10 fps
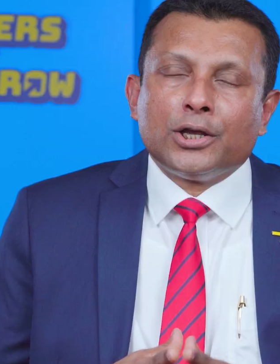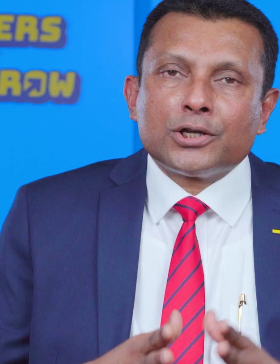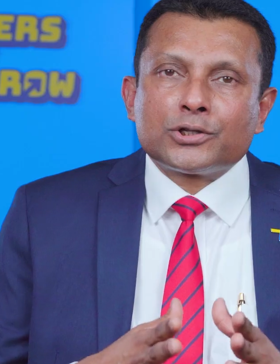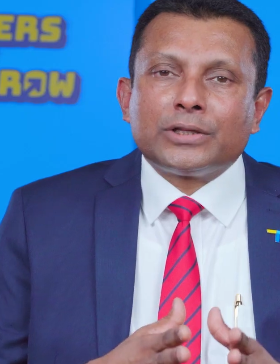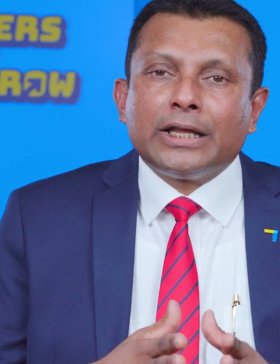
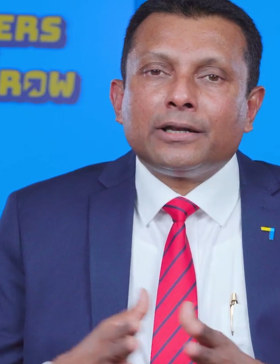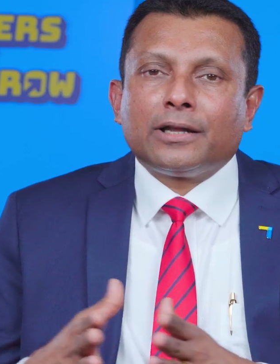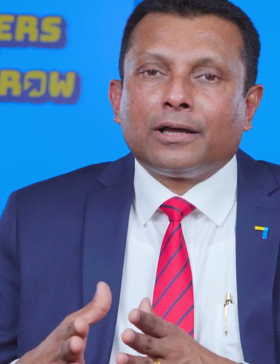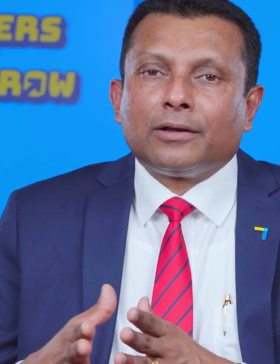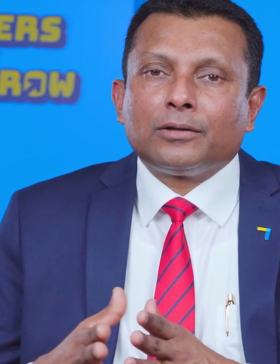So then
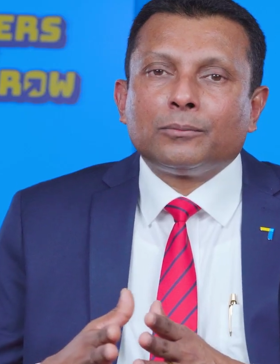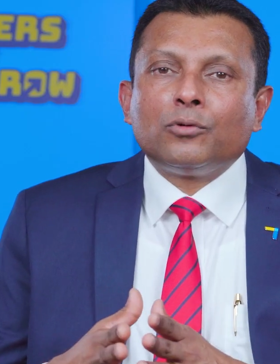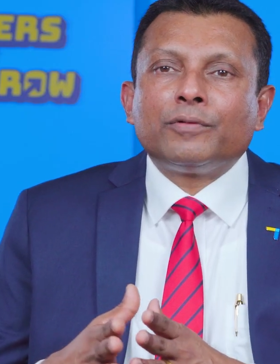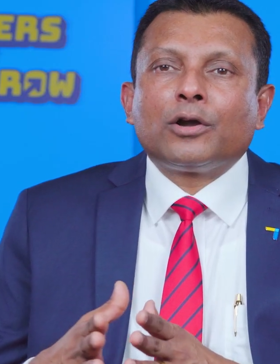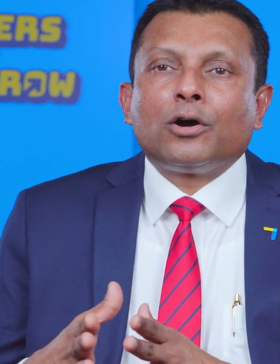
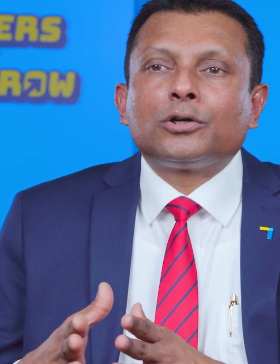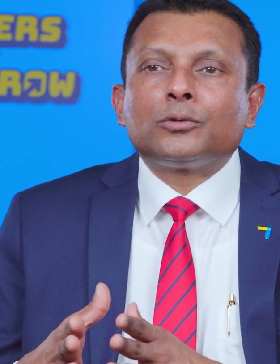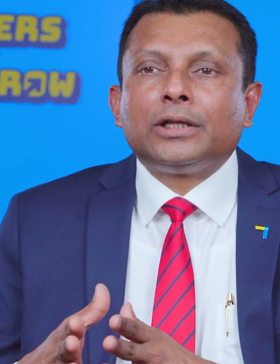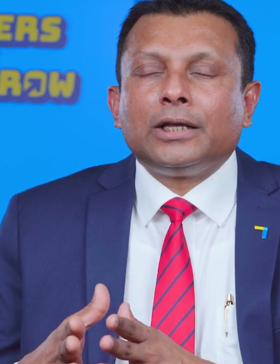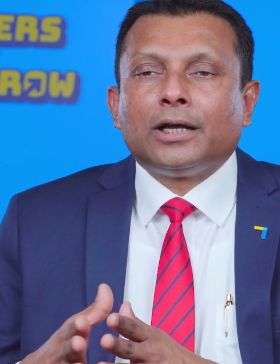moving on to
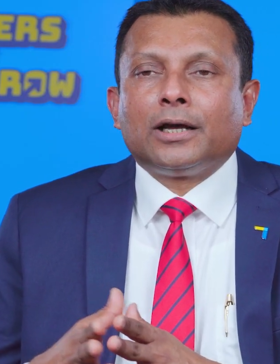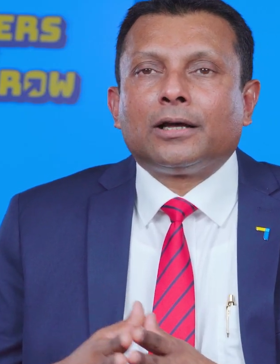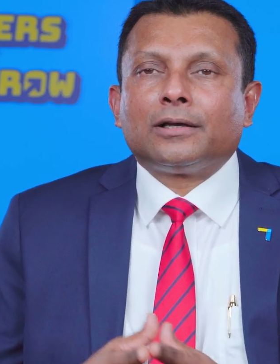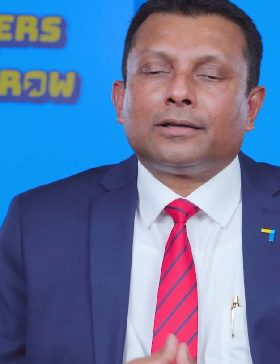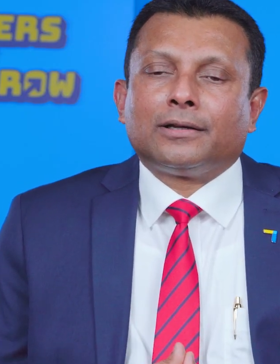
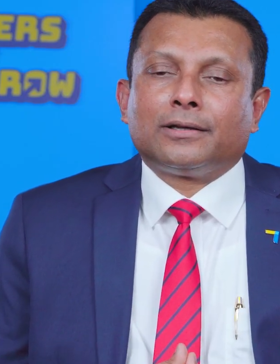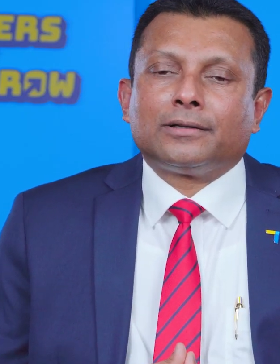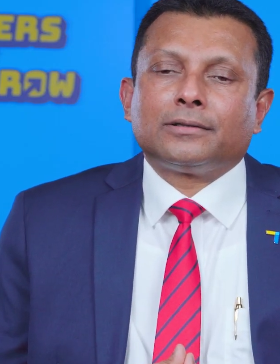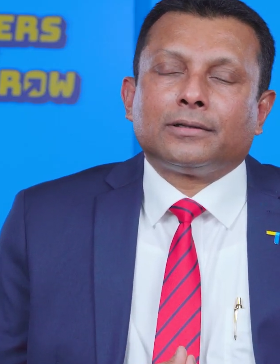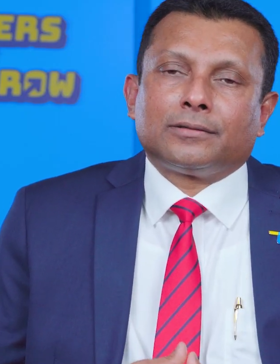the
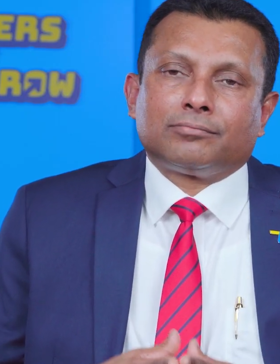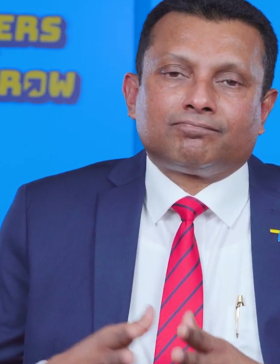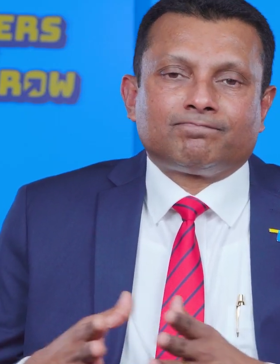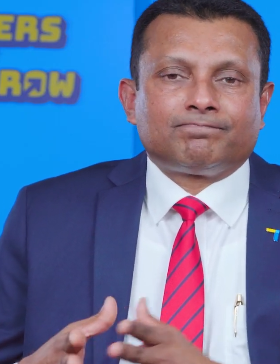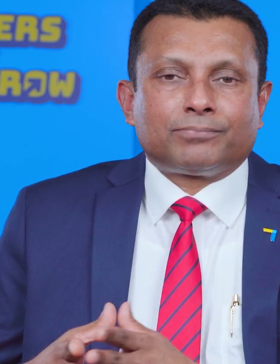
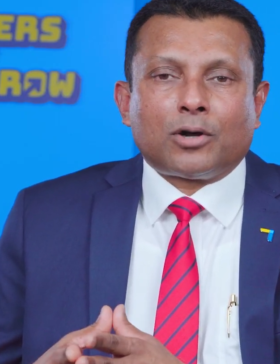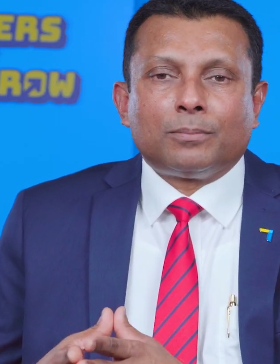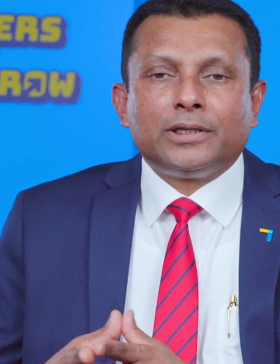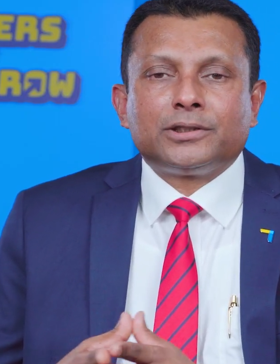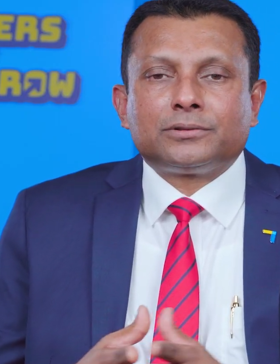
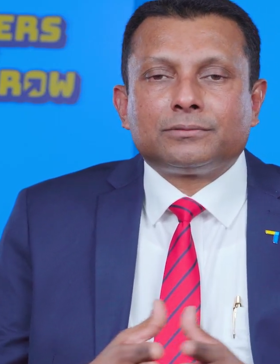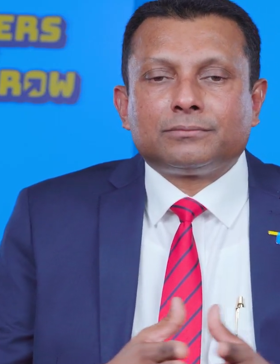probably